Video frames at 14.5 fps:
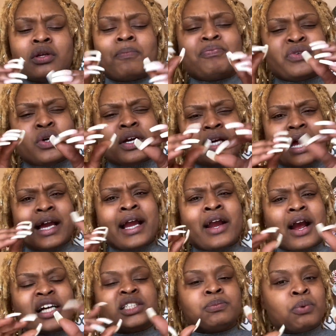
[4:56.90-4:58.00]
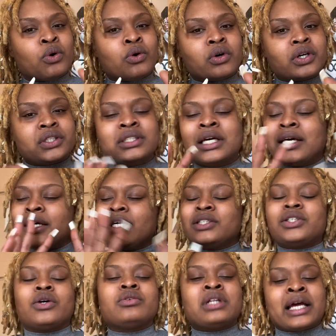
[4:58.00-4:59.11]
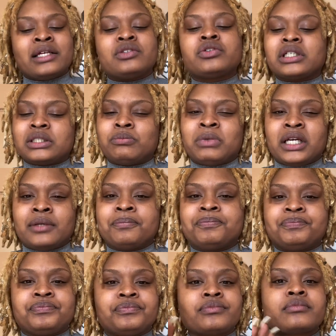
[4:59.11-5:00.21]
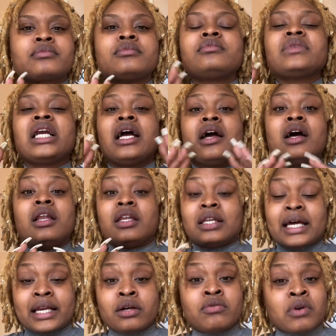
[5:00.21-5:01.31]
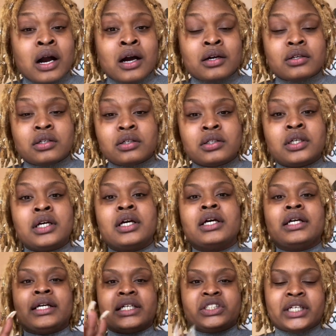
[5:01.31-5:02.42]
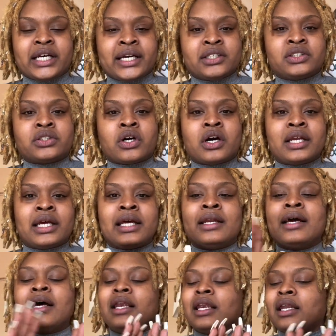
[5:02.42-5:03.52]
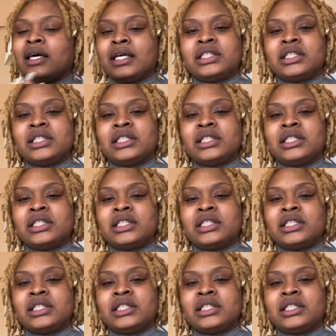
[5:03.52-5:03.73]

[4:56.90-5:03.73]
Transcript: your hair has pores. So like, trust me, let it rock, get your hair started, let it